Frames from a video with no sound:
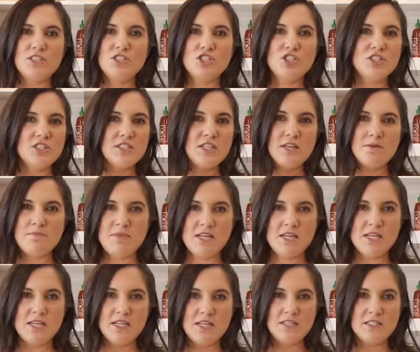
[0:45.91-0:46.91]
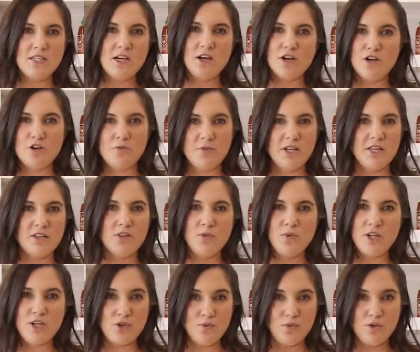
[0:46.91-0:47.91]
It's just like making taco meat the
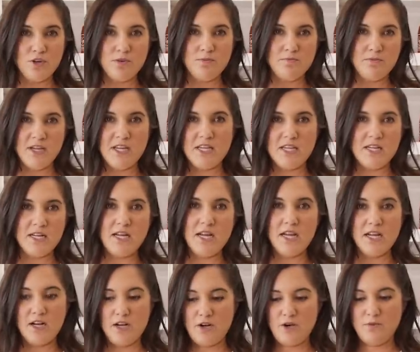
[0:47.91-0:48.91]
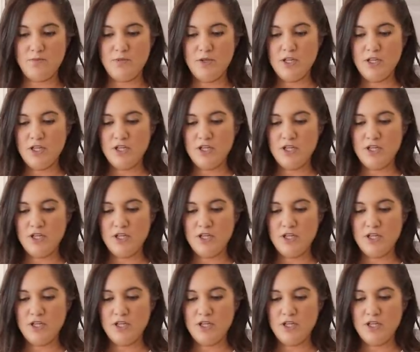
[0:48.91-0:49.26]
way you would make it at home.